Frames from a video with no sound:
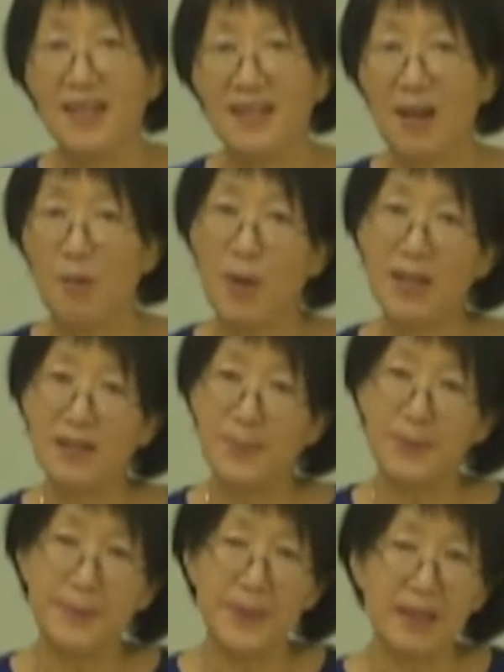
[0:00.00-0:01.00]
the
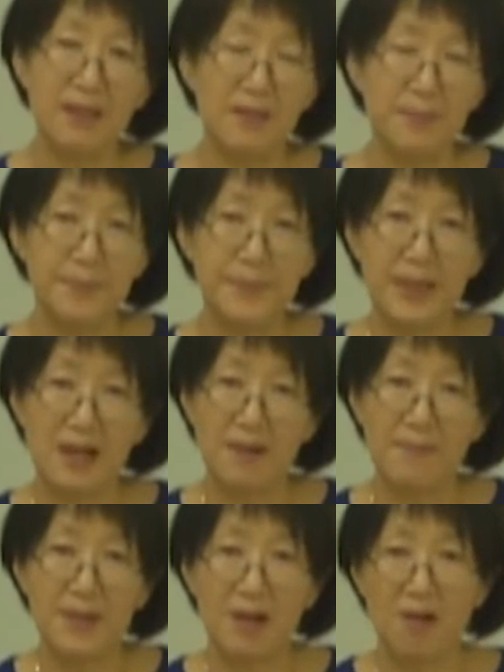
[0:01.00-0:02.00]
WASP become
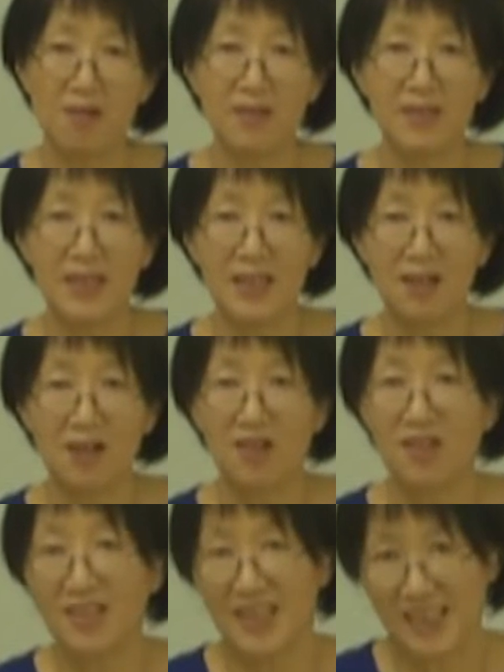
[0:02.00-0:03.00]
the only
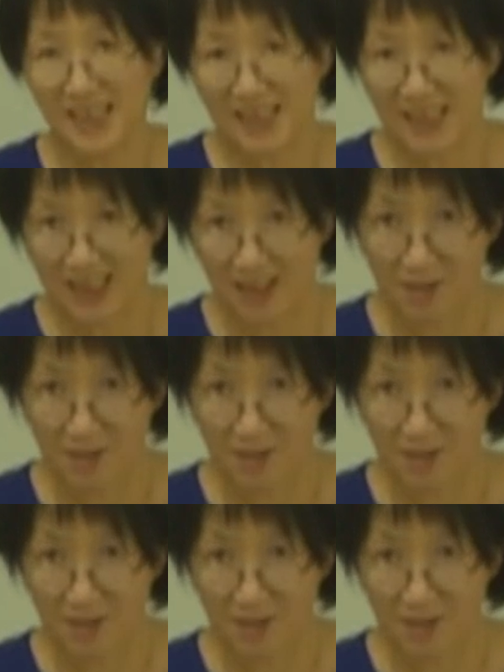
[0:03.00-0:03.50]
colonists in